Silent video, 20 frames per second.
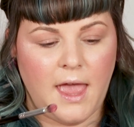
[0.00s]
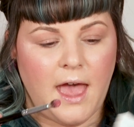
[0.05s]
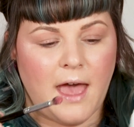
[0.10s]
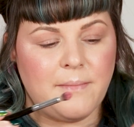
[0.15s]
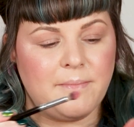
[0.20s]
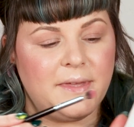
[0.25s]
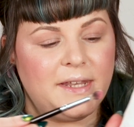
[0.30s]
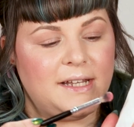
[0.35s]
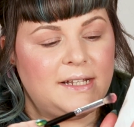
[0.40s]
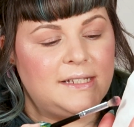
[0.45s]

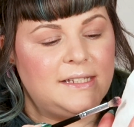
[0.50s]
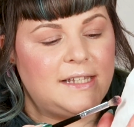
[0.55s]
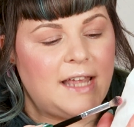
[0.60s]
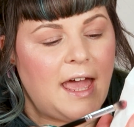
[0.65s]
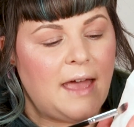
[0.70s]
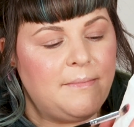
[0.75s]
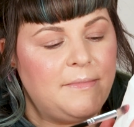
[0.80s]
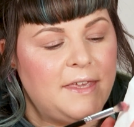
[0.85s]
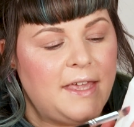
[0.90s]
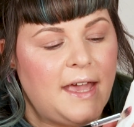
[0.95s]
I'm going to
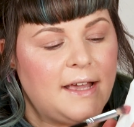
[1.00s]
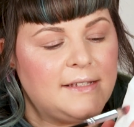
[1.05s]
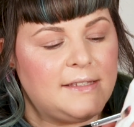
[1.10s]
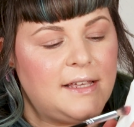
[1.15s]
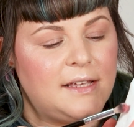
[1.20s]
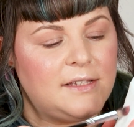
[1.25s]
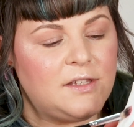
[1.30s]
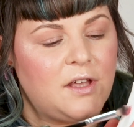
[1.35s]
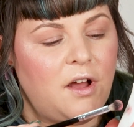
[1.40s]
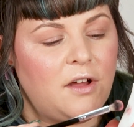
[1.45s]
dab the
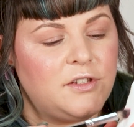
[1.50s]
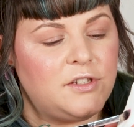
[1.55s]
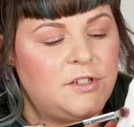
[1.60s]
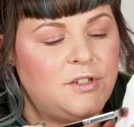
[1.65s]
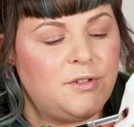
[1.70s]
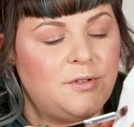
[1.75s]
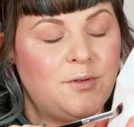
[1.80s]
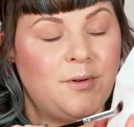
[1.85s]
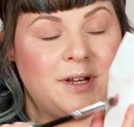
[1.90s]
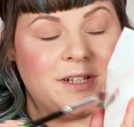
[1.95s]
excess
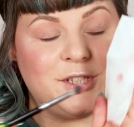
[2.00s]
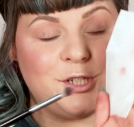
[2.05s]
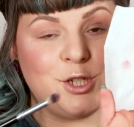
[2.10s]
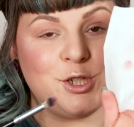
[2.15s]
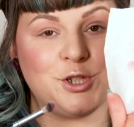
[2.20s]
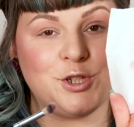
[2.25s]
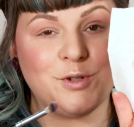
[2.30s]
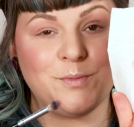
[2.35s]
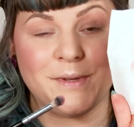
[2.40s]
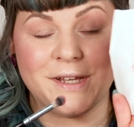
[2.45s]
onto a
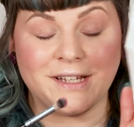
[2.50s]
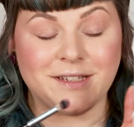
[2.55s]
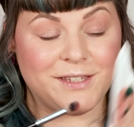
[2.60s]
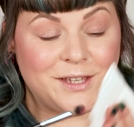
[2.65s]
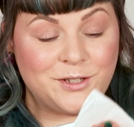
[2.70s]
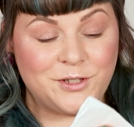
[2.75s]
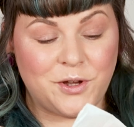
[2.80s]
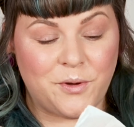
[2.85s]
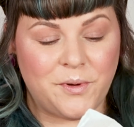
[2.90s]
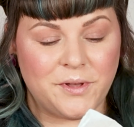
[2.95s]
tissue because I
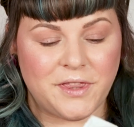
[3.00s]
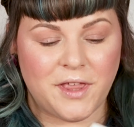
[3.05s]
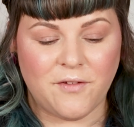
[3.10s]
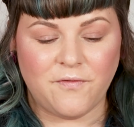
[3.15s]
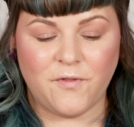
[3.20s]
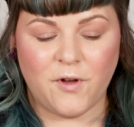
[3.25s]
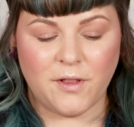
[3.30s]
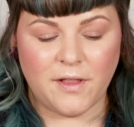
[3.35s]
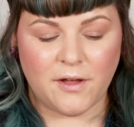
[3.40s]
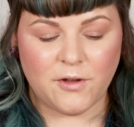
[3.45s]
don't want that
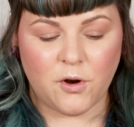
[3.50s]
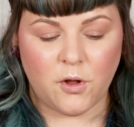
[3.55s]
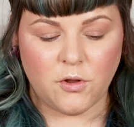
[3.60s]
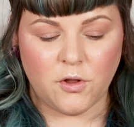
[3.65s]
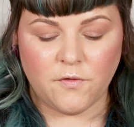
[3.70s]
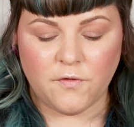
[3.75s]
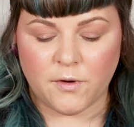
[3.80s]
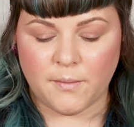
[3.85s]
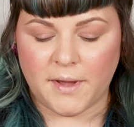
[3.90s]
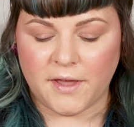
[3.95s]
fallout all
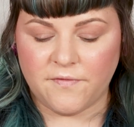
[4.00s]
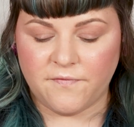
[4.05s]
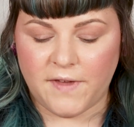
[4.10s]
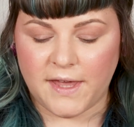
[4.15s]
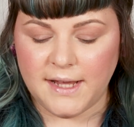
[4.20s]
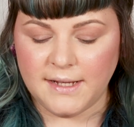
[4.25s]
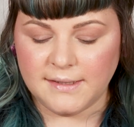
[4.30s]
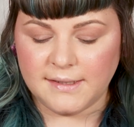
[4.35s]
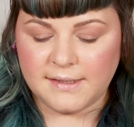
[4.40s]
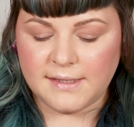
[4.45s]
over my
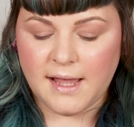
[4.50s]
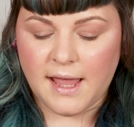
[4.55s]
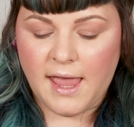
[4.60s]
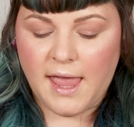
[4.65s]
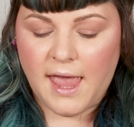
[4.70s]
face.